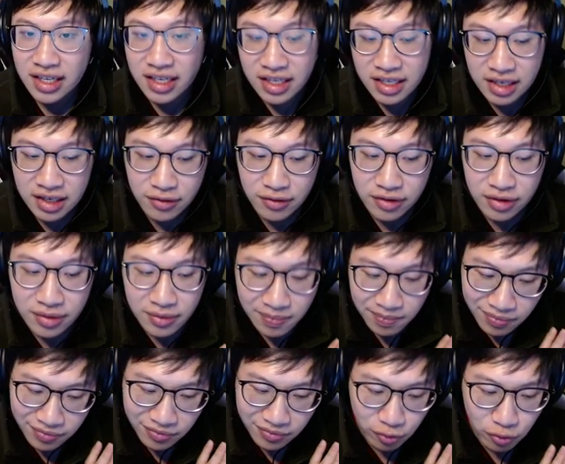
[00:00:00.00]
He
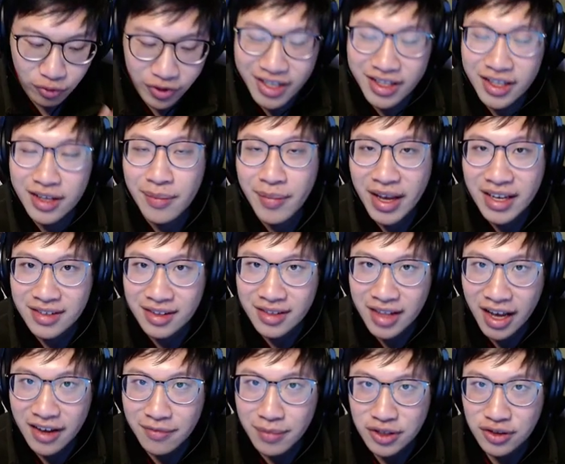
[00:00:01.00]
really makes the
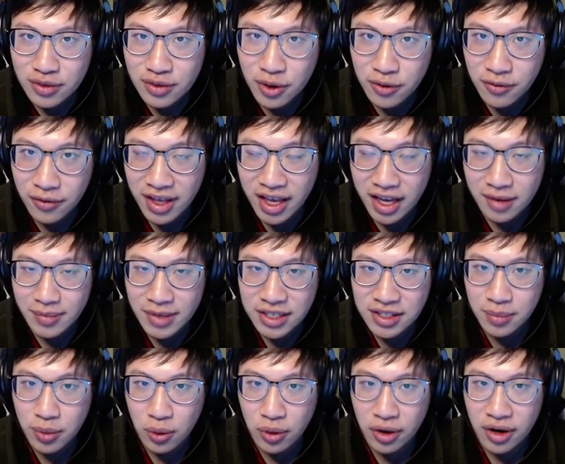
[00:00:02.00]
life miserable for the enemy
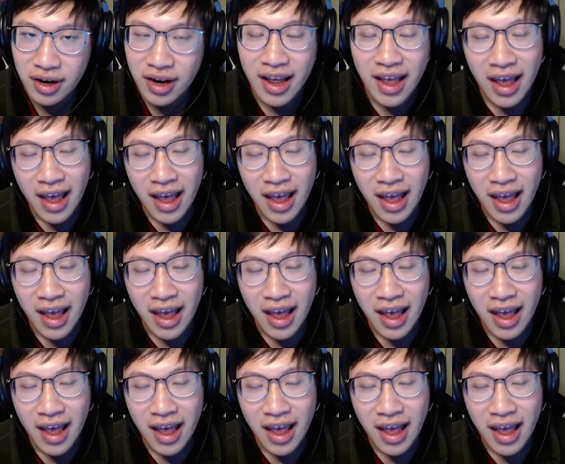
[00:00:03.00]
support.